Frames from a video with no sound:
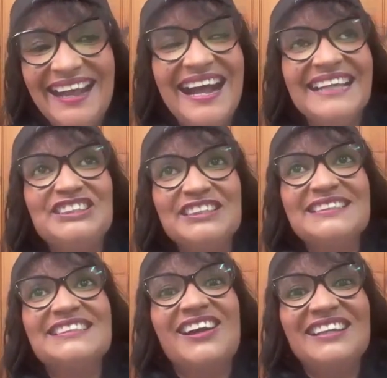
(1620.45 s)
I just
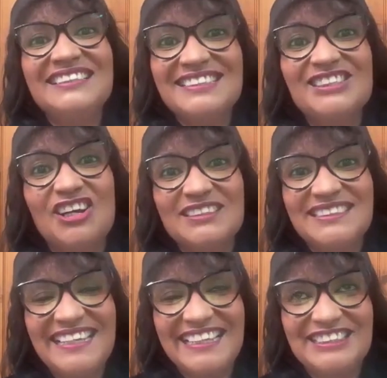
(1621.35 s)
can't start a
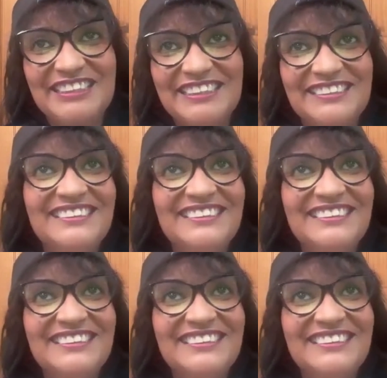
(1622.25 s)
lecture.